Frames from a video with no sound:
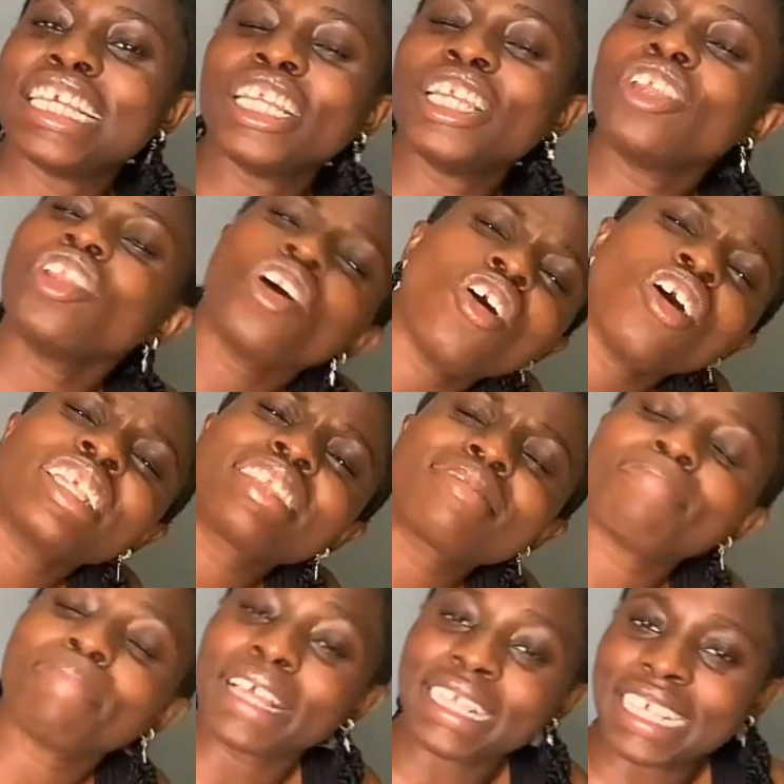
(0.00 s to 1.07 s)
a lot
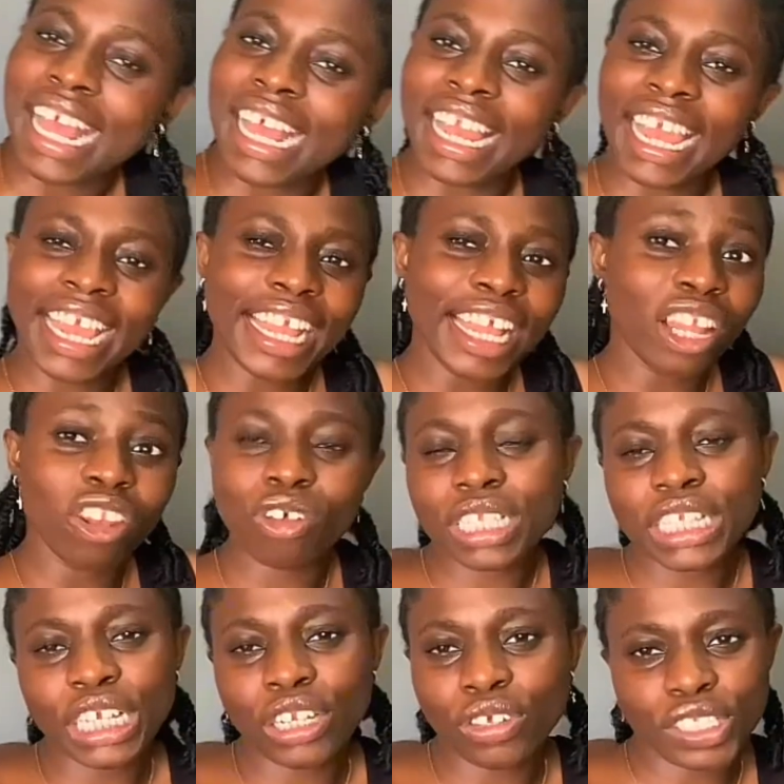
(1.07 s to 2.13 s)
better, like a lot
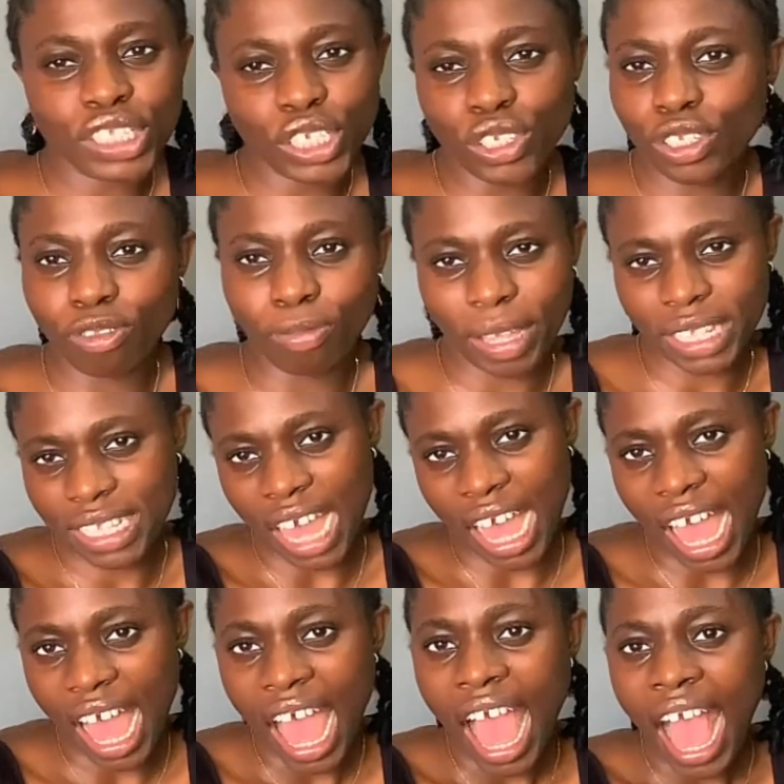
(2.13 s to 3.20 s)

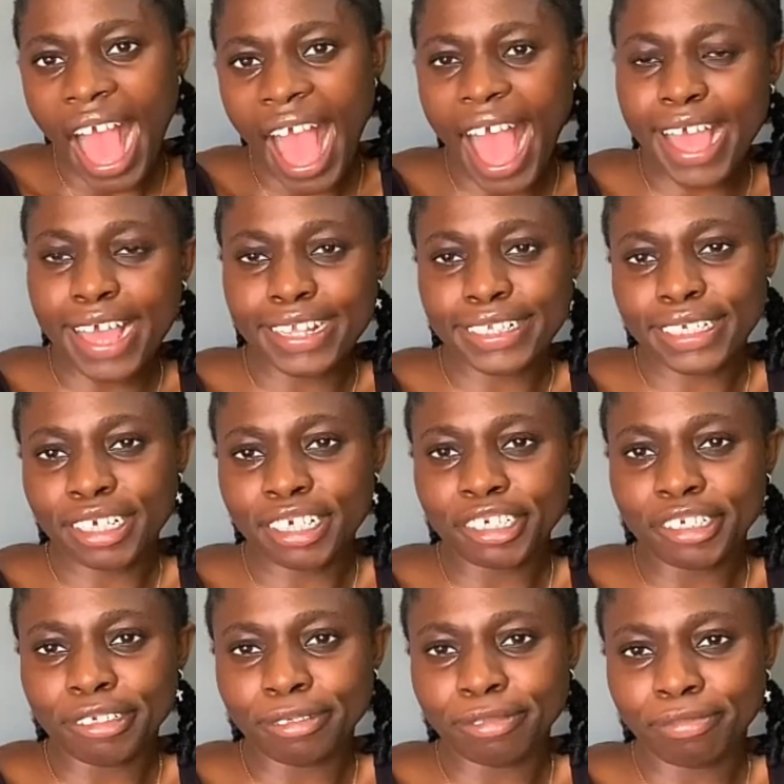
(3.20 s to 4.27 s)
better.
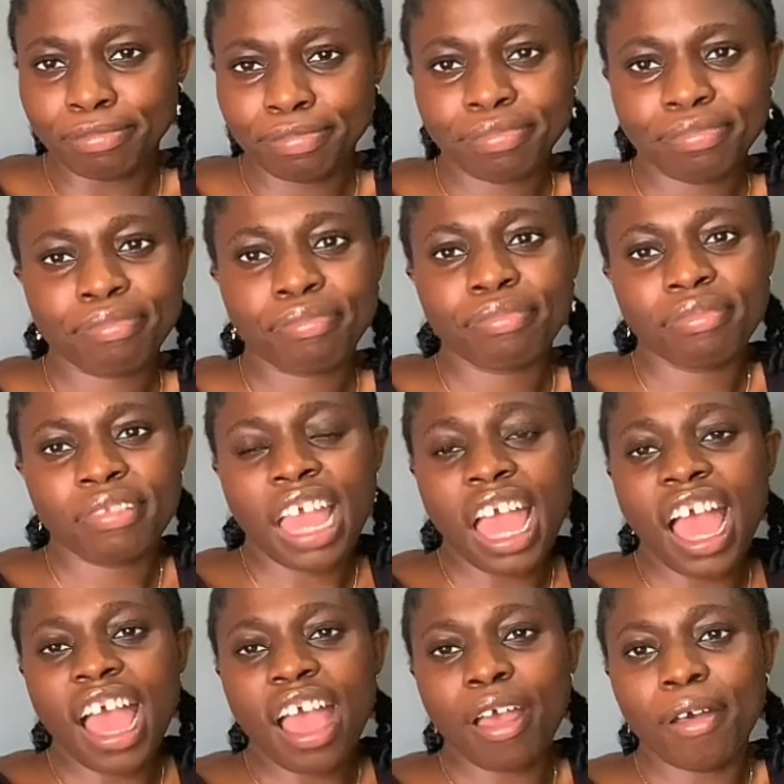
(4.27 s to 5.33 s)
And
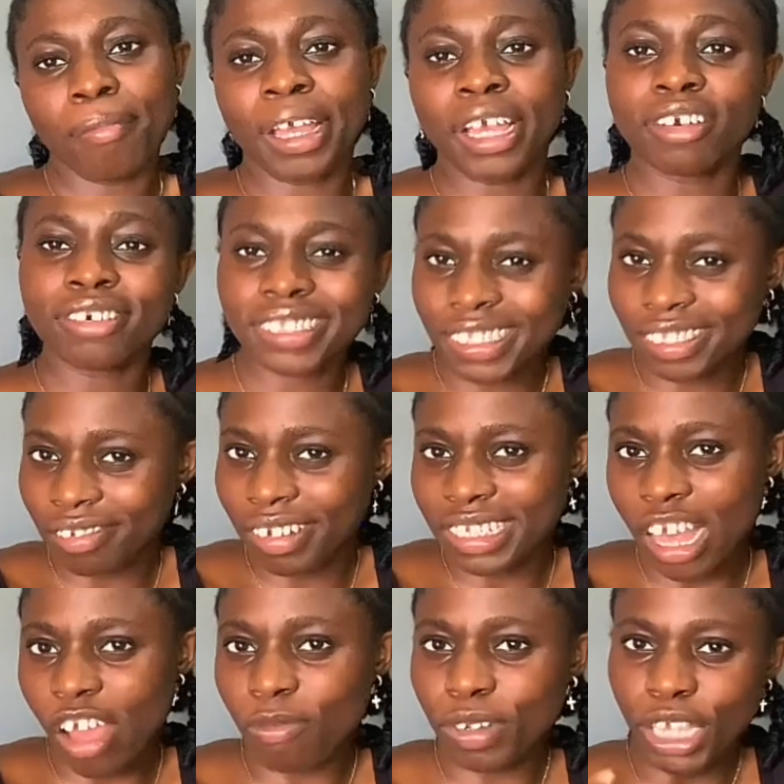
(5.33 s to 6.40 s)
by God's grace,
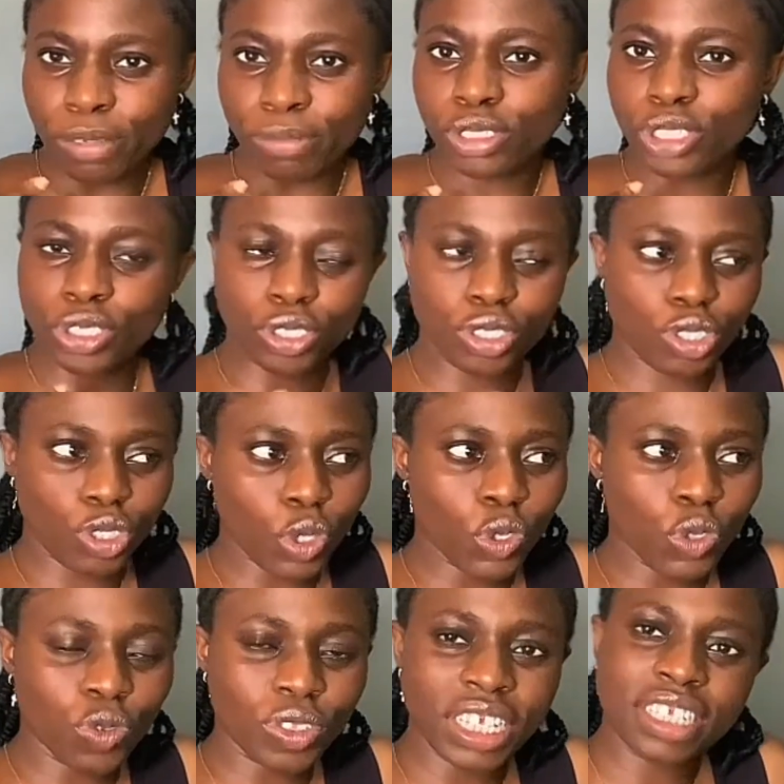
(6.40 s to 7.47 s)
I've been able to
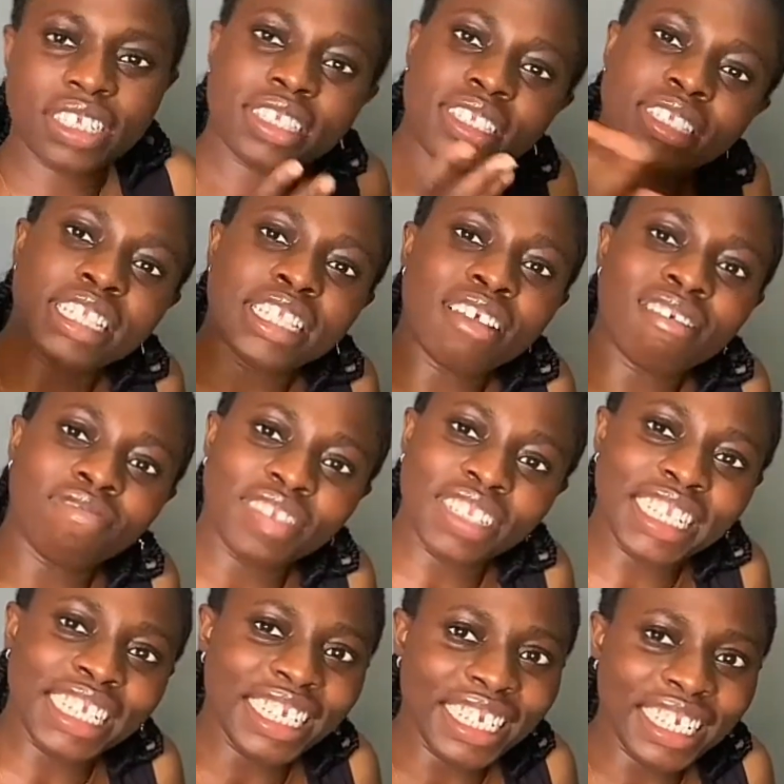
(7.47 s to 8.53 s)
sew this
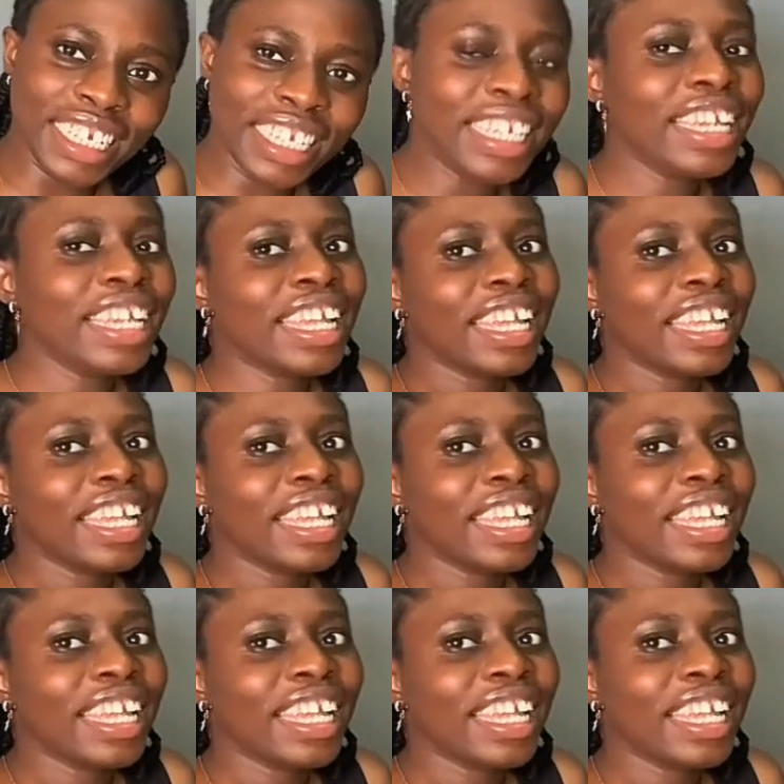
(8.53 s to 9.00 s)
lovely